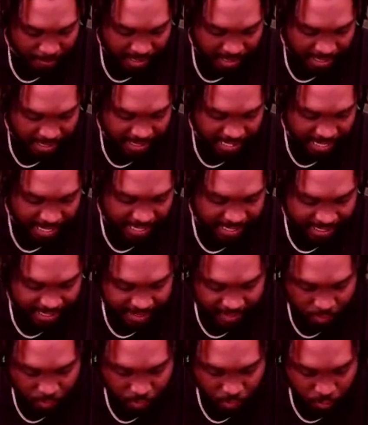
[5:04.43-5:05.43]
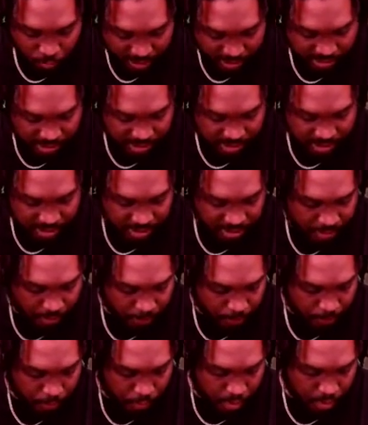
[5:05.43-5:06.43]
Canadian whiskey,
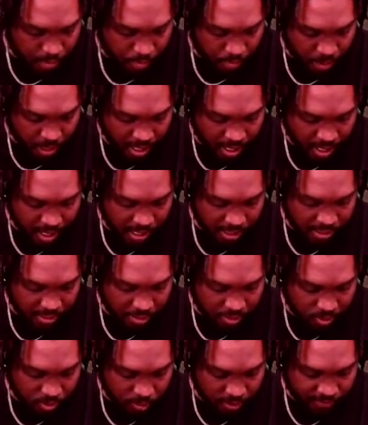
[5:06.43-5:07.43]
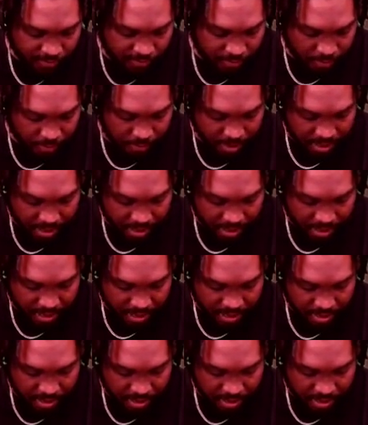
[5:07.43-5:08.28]
port wine, sweet Vermouth,